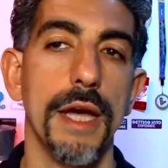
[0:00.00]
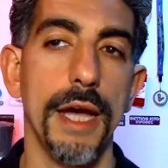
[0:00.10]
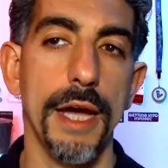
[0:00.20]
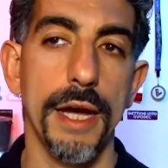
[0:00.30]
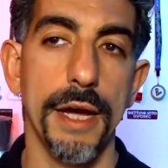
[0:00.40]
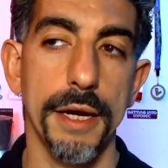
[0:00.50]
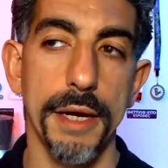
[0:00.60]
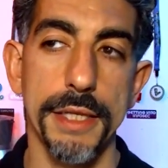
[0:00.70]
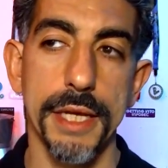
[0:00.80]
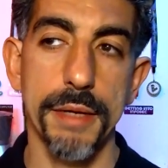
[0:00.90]

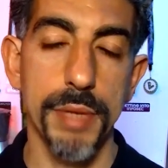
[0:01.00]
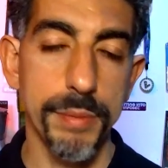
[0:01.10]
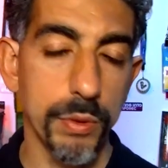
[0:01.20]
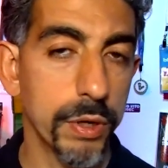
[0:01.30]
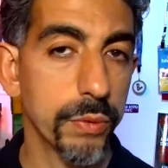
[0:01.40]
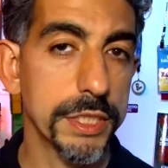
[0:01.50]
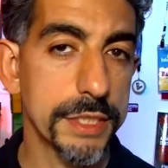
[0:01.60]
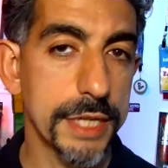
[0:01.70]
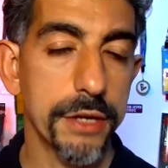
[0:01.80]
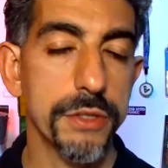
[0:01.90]
and then maybe one with the
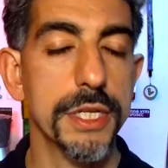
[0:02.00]
titles,